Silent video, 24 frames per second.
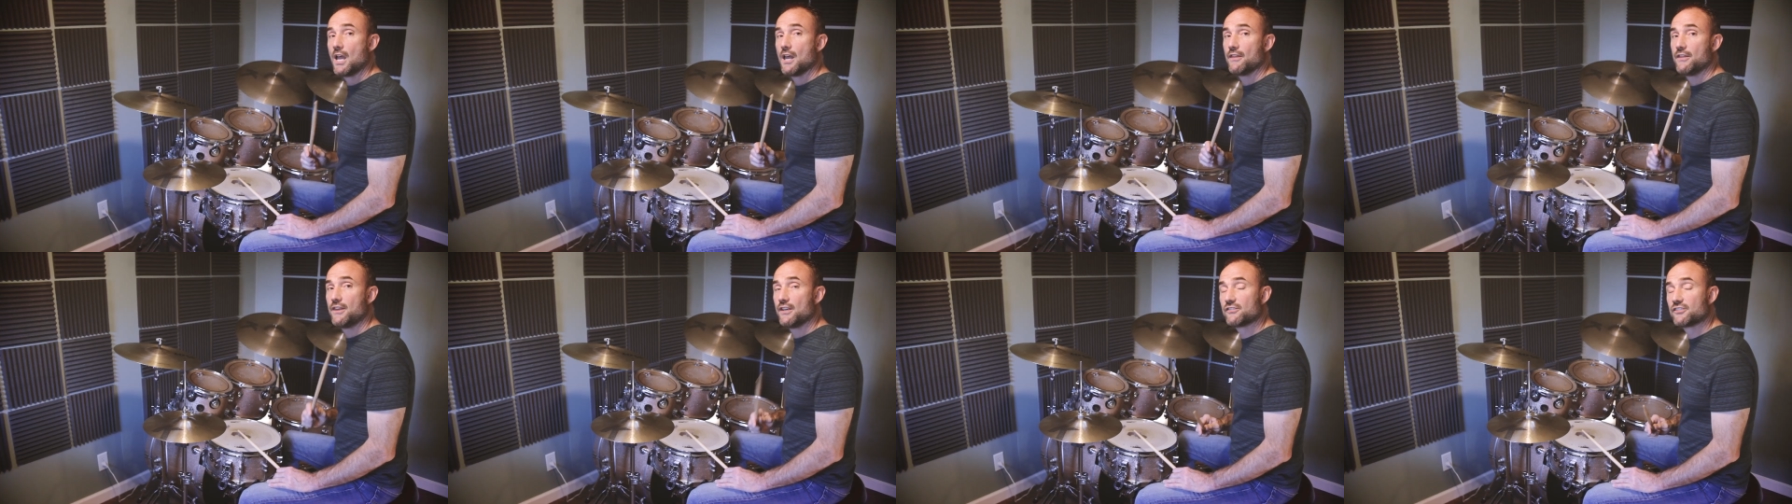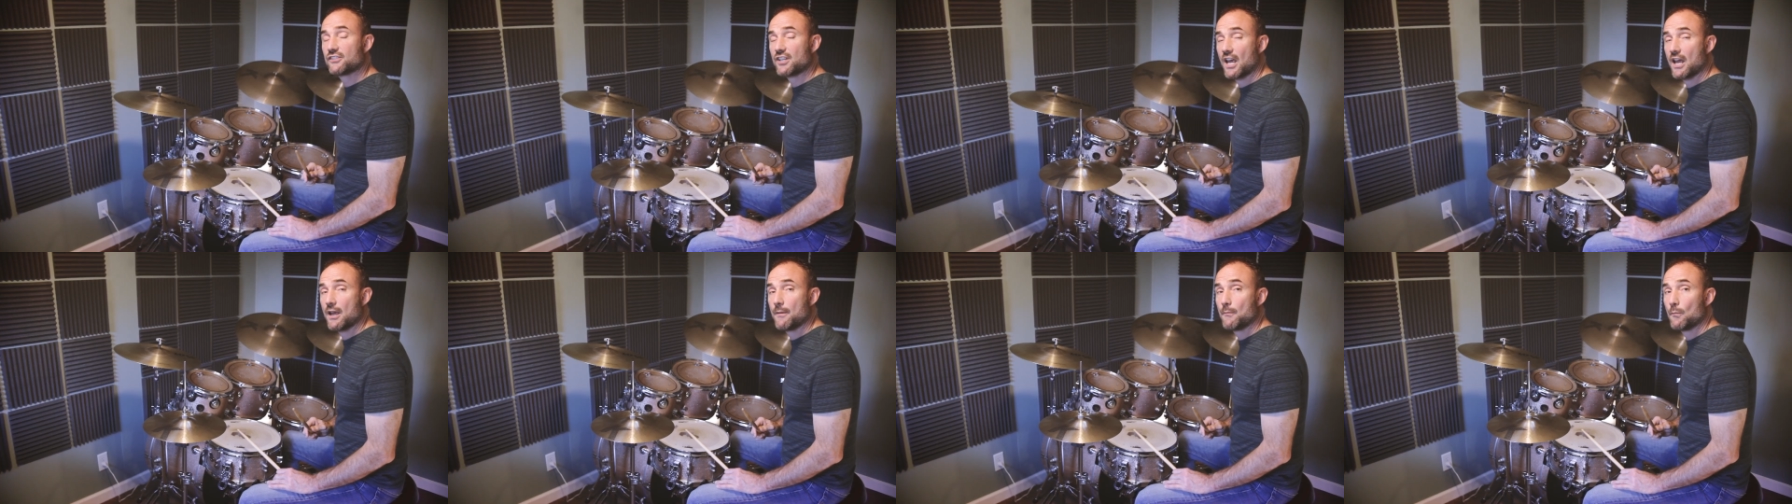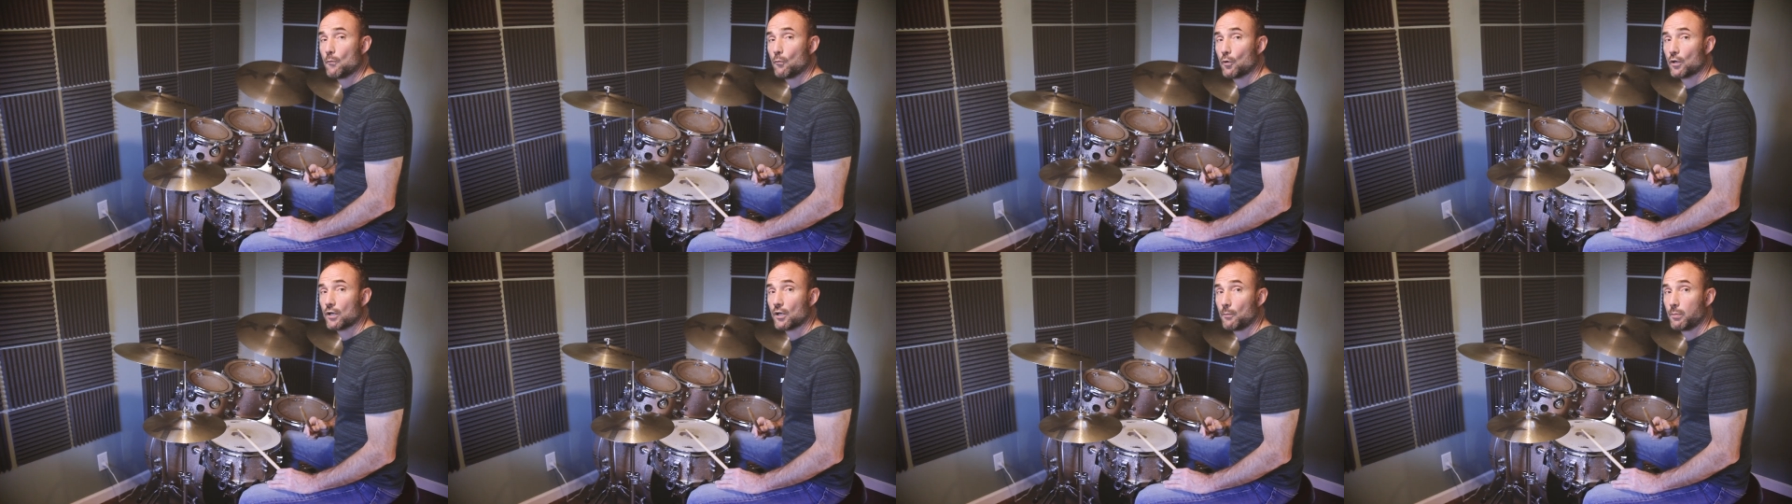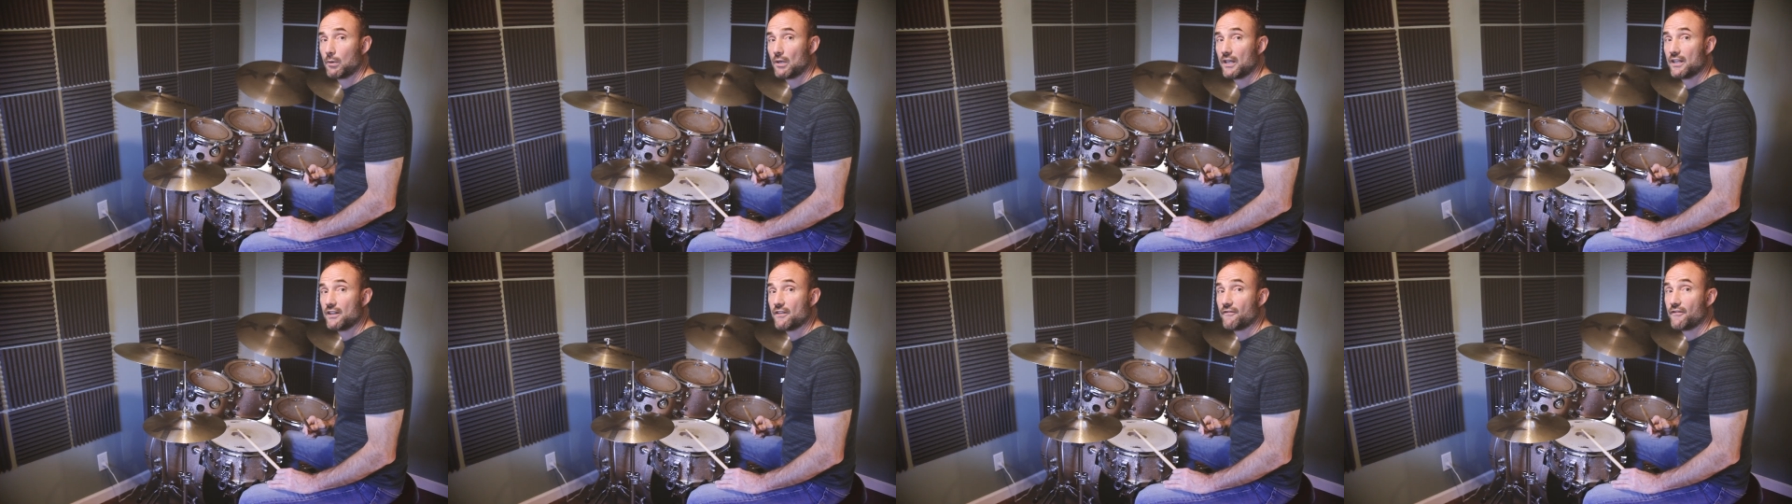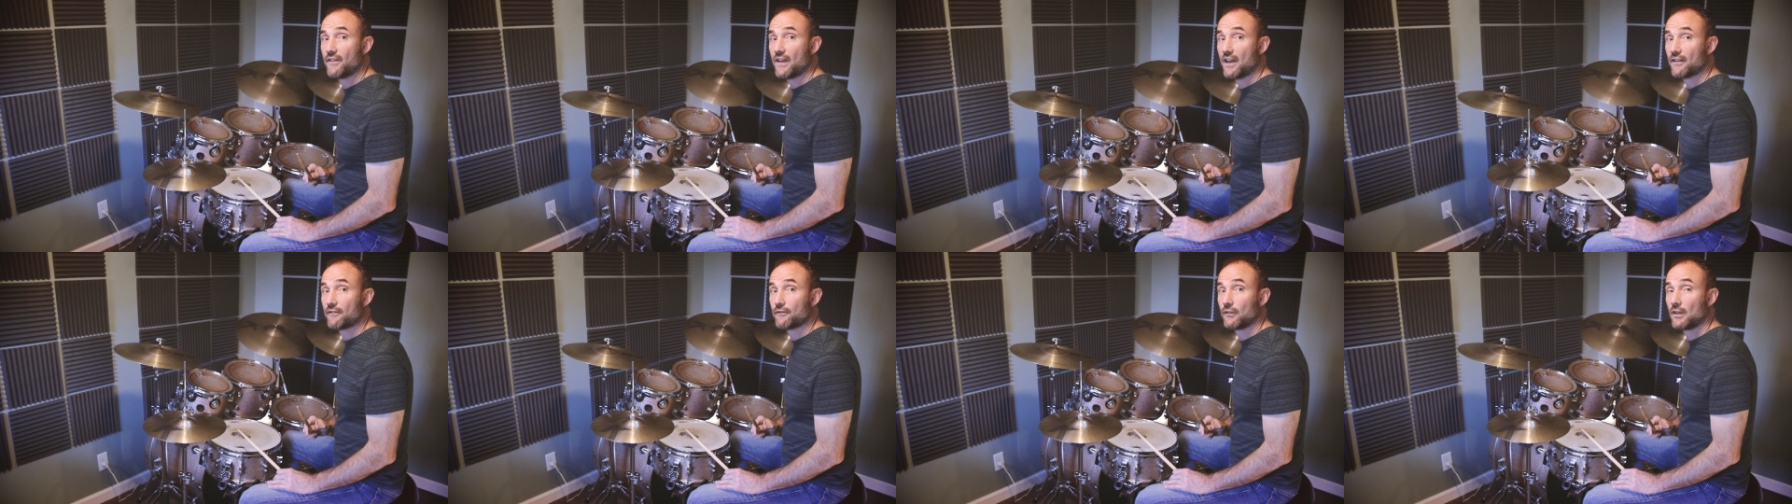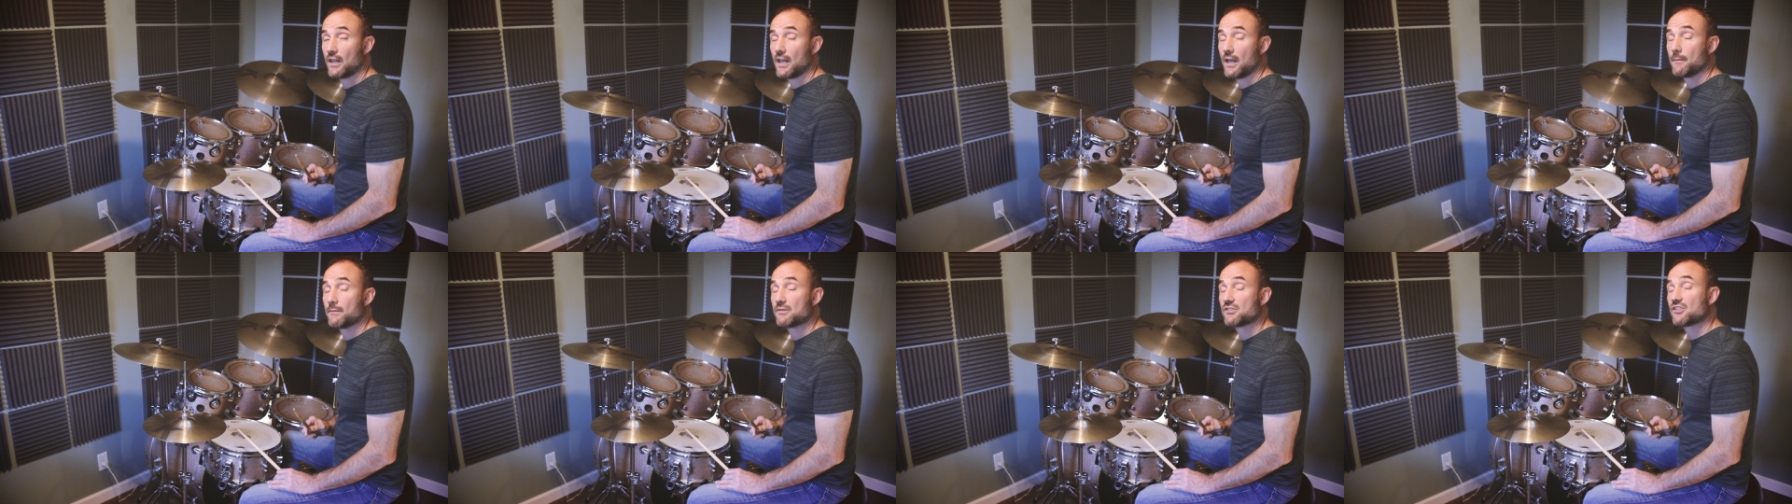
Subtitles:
This time we're going to play the fat flam